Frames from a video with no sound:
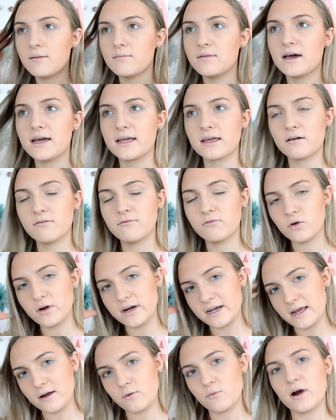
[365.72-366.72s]
like
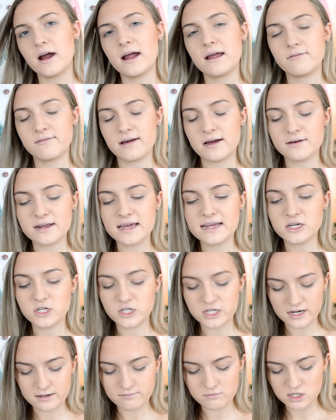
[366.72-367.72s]
avoiding wearing foundation.
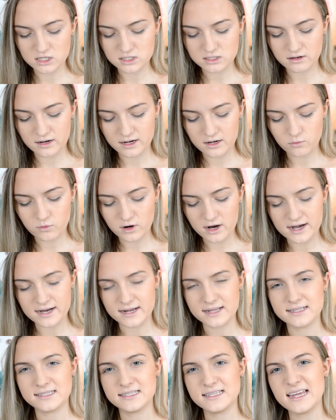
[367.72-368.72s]
I'm just kind of wearing
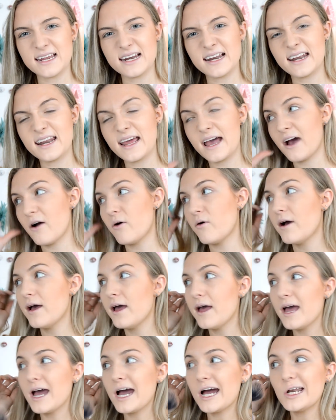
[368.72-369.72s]
concealer now,
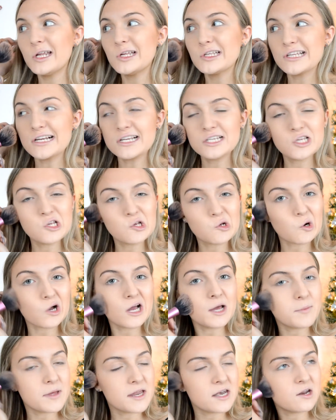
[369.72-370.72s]
and it's actually quite
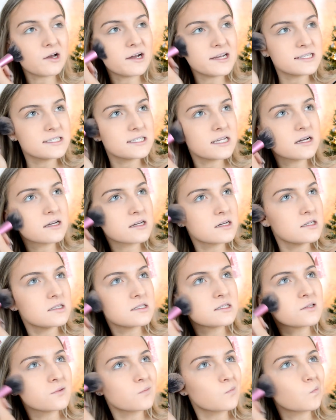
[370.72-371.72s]
a bit nicer
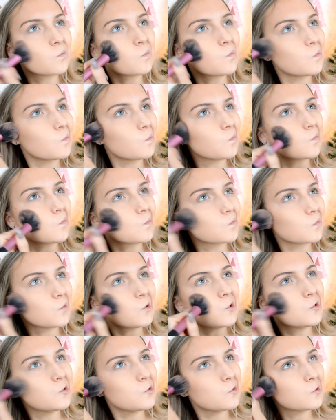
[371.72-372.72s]
because
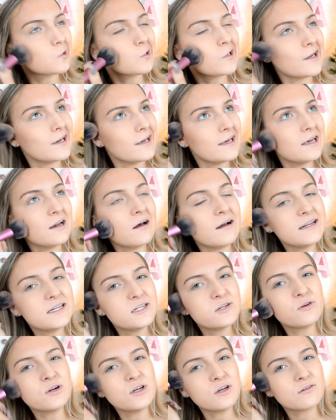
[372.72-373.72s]
it's just slightly
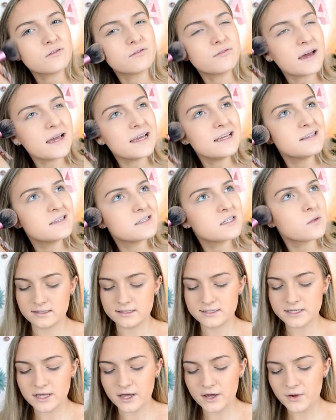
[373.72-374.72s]
lighter on your face.
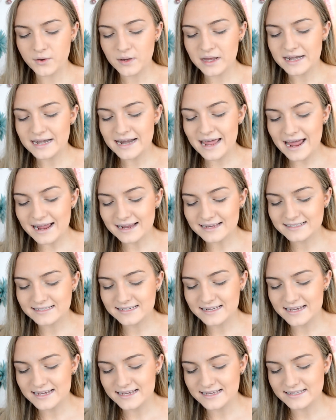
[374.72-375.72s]
So
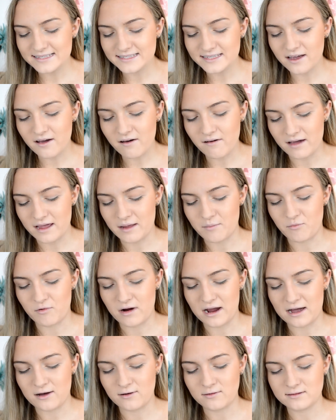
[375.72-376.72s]
next is
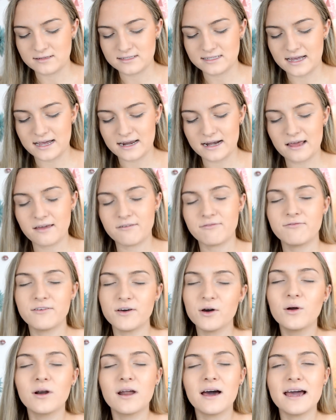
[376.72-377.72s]
eyebrows, and I
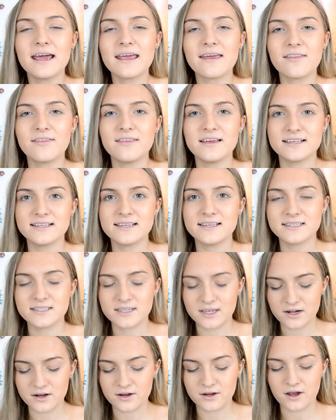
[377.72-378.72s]
feel like this is
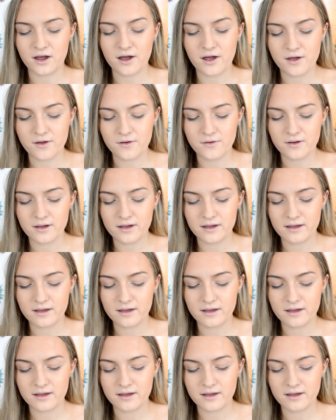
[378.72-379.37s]
gonna go